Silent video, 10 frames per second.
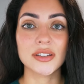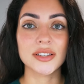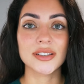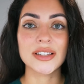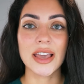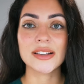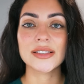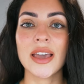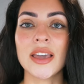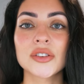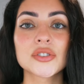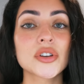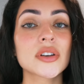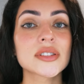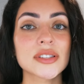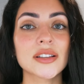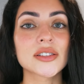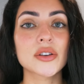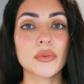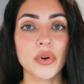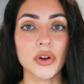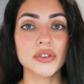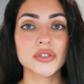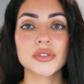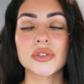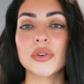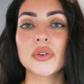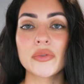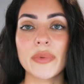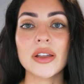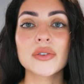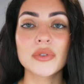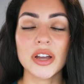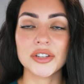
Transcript: London takes a student centered approach to medical